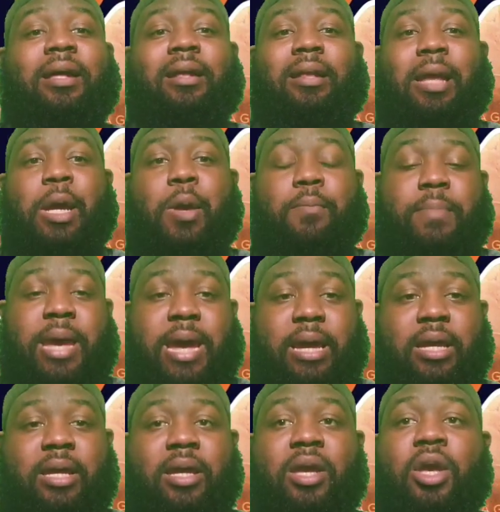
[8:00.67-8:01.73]
Khalil Mack.
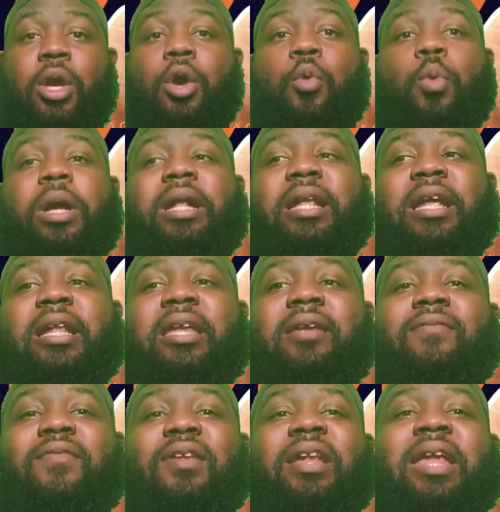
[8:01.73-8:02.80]
We didn't
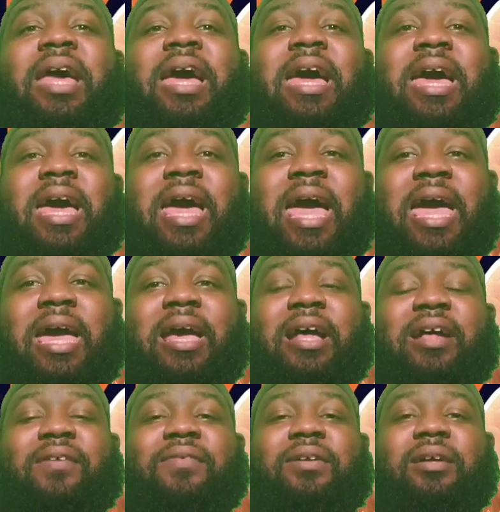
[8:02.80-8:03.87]
even have...